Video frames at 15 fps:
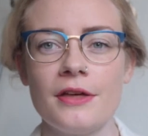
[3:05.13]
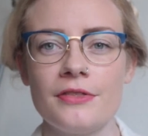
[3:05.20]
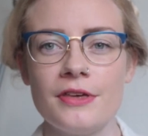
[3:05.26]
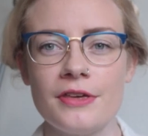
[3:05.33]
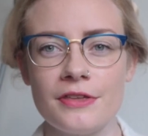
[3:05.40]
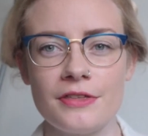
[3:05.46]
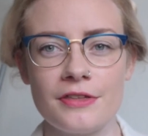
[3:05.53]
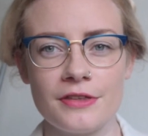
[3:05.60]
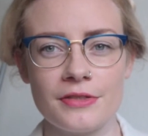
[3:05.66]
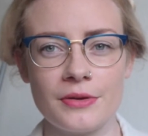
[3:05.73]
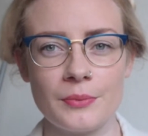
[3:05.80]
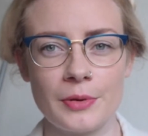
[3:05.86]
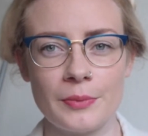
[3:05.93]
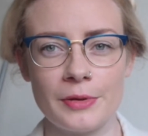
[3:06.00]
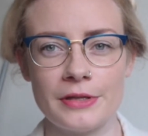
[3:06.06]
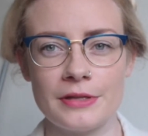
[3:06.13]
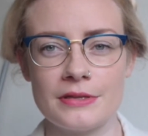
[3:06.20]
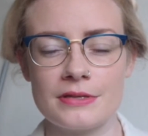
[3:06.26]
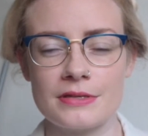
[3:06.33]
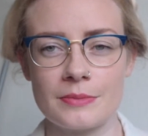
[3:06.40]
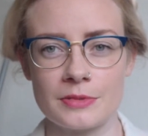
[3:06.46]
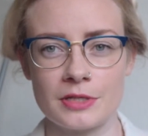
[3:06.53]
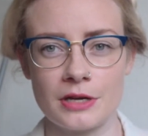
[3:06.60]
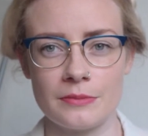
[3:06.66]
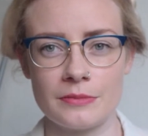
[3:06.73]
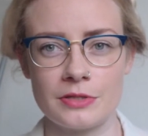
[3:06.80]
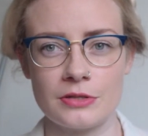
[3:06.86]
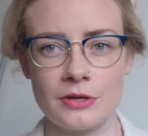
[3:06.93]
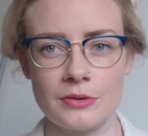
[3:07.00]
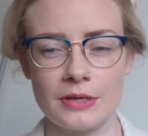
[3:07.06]
The other thing that women
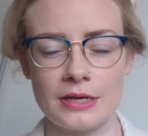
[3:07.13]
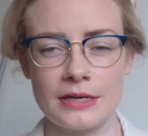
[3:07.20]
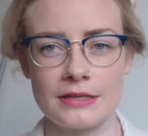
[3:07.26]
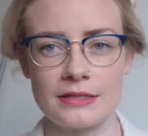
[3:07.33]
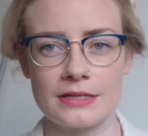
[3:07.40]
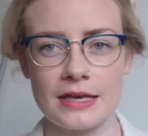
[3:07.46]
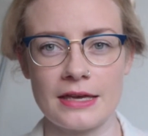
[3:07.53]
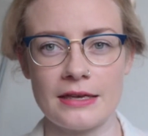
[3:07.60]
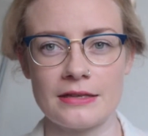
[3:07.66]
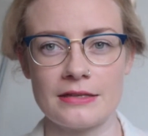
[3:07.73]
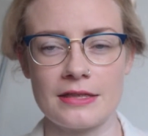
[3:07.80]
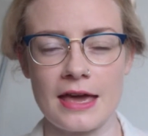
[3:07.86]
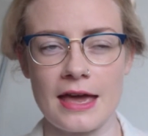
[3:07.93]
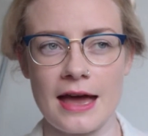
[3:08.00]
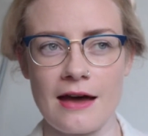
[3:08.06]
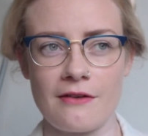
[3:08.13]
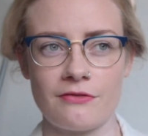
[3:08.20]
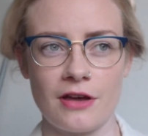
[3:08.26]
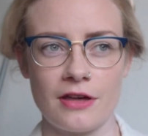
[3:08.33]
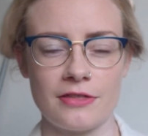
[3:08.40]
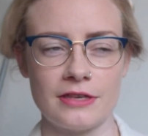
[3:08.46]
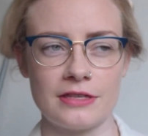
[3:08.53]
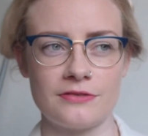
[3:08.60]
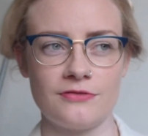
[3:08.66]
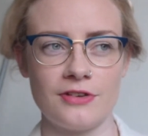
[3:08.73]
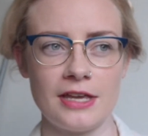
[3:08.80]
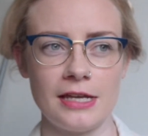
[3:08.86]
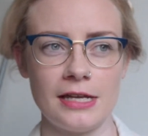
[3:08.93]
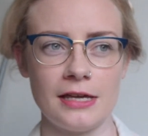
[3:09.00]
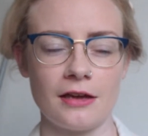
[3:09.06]
sometimes notice is they have this
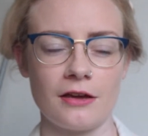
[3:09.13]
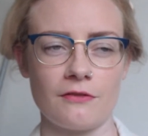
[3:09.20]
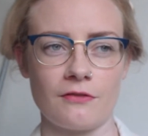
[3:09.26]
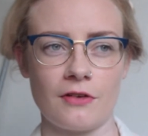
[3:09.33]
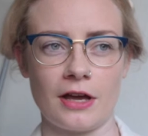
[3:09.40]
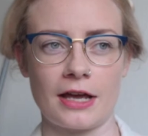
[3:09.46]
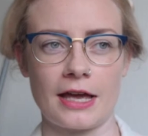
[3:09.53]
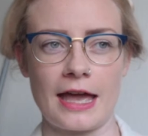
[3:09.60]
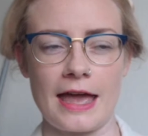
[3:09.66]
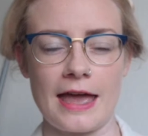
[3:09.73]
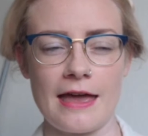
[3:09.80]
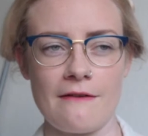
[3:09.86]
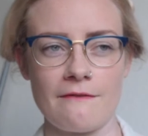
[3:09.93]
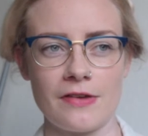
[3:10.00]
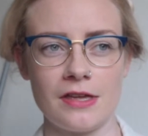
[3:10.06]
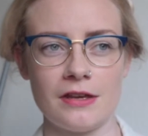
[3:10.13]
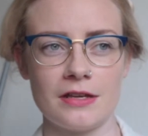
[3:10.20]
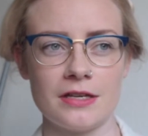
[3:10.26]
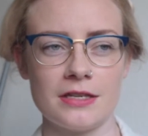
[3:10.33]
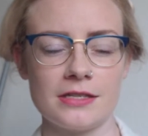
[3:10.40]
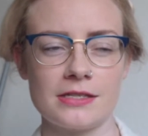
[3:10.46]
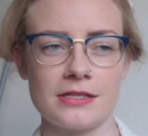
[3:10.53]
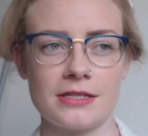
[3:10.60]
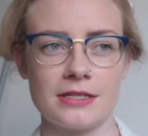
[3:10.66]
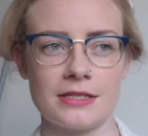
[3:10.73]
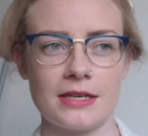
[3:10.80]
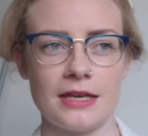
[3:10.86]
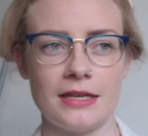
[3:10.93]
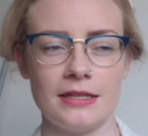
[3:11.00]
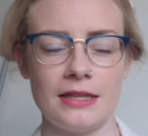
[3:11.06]
feeling of a heaviness
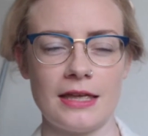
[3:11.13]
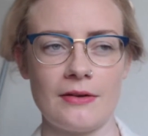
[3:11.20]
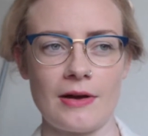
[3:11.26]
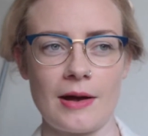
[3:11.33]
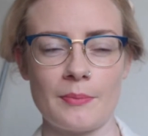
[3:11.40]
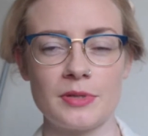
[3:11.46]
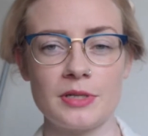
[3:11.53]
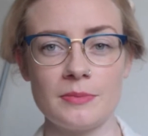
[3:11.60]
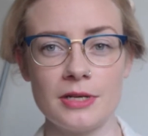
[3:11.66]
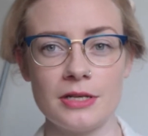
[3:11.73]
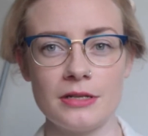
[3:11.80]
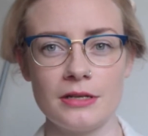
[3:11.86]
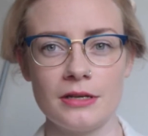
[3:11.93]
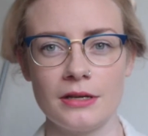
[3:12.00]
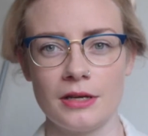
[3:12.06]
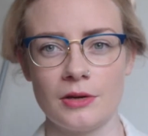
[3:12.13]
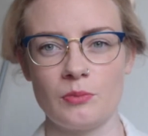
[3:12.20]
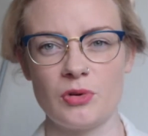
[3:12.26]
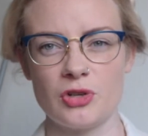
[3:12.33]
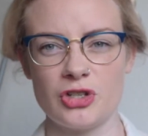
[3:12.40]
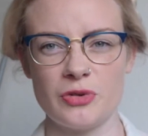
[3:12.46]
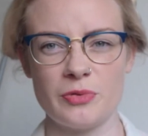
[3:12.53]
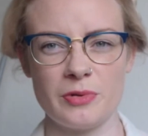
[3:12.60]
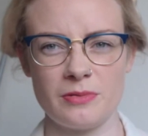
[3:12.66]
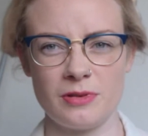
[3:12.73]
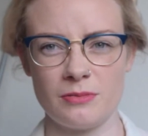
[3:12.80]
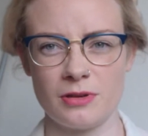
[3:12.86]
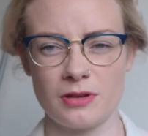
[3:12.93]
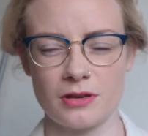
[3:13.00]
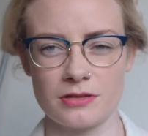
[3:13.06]
in their abdomen, presumably
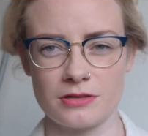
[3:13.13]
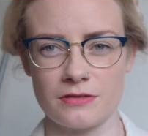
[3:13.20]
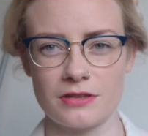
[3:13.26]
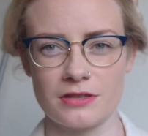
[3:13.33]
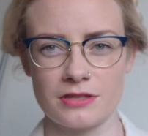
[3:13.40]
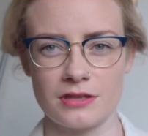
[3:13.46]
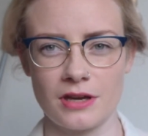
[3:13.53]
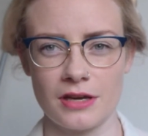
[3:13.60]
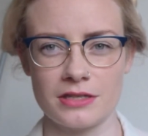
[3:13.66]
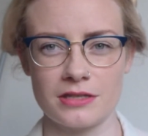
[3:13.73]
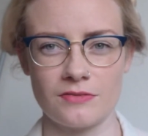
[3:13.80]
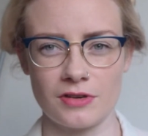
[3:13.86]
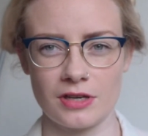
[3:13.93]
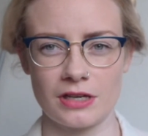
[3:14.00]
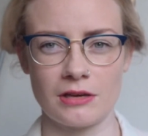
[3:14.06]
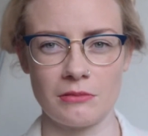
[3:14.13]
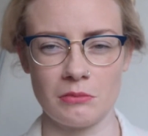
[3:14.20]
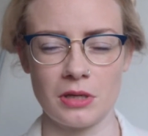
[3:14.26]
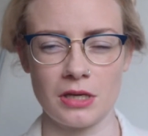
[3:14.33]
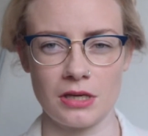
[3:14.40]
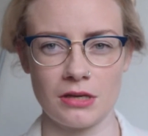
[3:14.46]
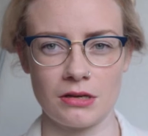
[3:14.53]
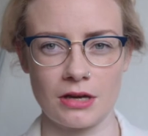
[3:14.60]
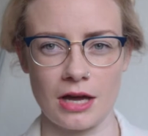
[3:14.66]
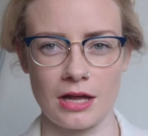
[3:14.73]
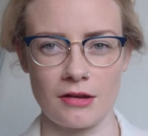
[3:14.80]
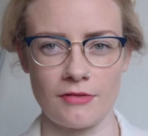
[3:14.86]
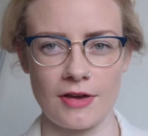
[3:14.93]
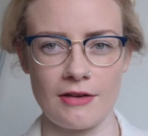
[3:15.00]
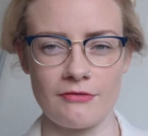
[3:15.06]
because of the size of it can be
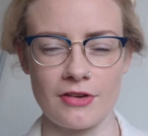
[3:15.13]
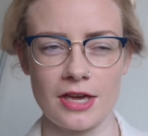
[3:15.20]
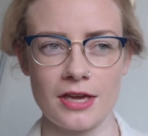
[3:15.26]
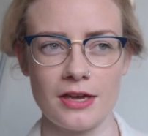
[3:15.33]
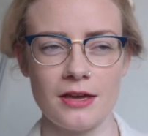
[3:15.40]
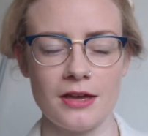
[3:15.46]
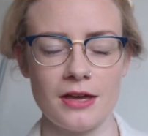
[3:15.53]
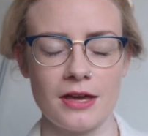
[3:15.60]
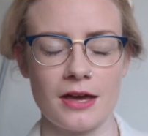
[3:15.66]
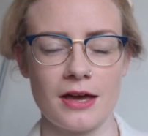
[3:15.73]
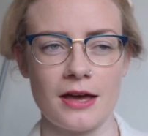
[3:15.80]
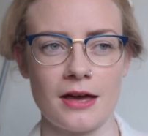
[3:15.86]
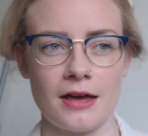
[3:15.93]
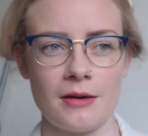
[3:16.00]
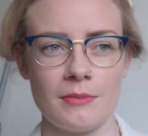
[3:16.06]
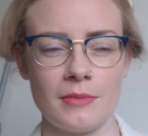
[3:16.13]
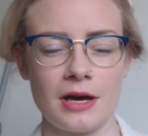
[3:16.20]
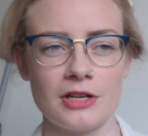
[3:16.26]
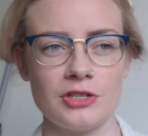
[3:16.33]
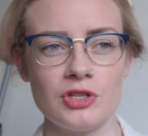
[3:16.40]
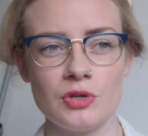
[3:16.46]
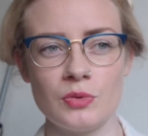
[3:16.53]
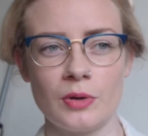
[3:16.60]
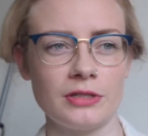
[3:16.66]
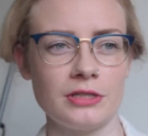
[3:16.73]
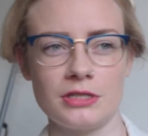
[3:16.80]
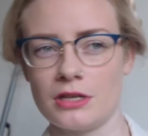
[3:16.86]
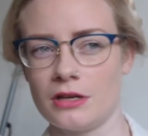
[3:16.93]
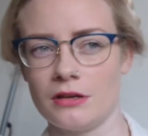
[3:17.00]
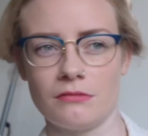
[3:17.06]
kind of heavy. I do
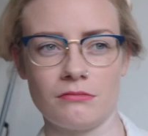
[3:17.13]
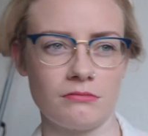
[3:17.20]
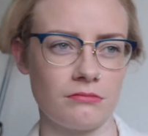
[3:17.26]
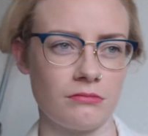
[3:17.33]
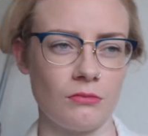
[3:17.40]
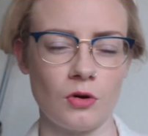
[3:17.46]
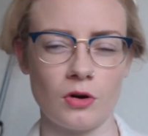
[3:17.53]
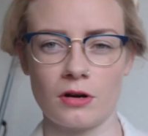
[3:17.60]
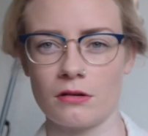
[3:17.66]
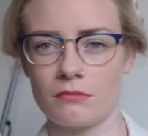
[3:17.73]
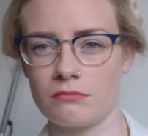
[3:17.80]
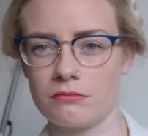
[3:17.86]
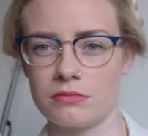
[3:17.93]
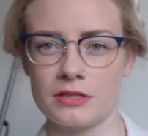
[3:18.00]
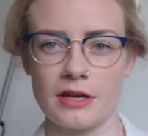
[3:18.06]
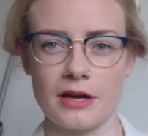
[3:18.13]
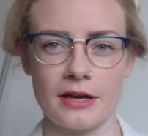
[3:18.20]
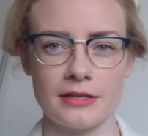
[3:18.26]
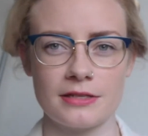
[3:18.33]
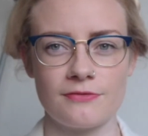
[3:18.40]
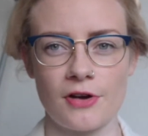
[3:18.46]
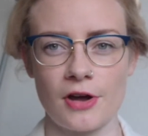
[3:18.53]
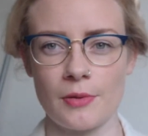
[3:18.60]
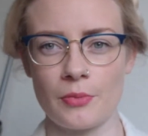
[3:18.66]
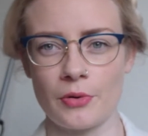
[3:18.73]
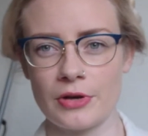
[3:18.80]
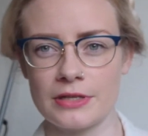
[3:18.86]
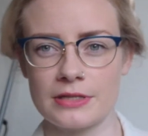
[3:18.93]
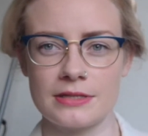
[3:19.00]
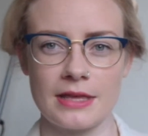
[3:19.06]
wonder what size
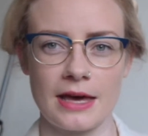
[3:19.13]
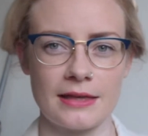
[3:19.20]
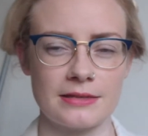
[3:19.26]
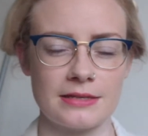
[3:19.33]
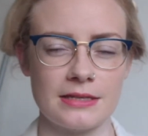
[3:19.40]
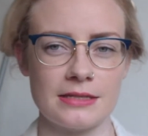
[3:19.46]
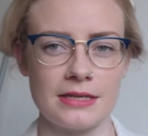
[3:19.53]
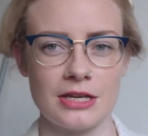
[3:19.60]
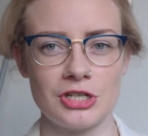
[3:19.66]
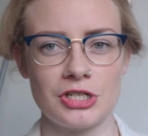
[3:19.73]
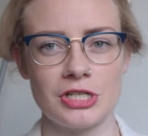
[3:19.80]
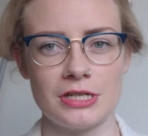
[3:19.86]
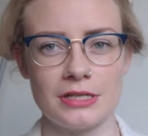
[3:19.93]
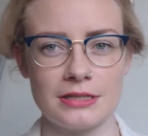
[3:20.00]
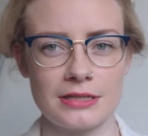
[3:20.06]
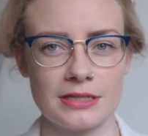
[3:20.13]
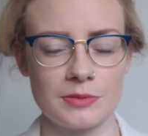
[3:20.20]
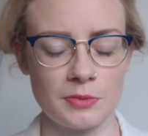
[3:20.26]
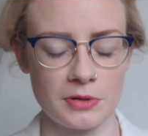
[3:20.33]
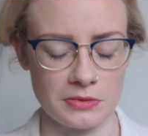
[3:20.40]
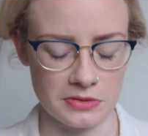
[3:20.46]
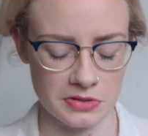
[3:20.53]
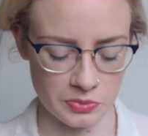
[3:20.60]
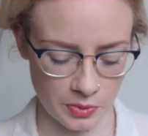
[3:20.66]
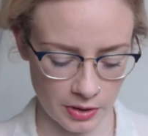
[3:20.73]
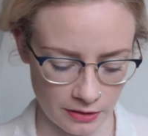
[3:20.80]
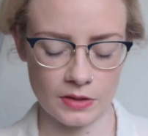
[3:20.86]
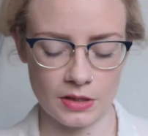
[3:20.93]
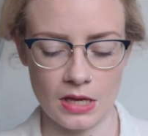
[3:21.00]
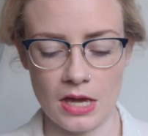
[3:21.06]
fibroids that sensation is experienced
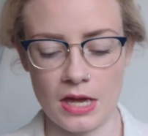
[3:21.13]
with.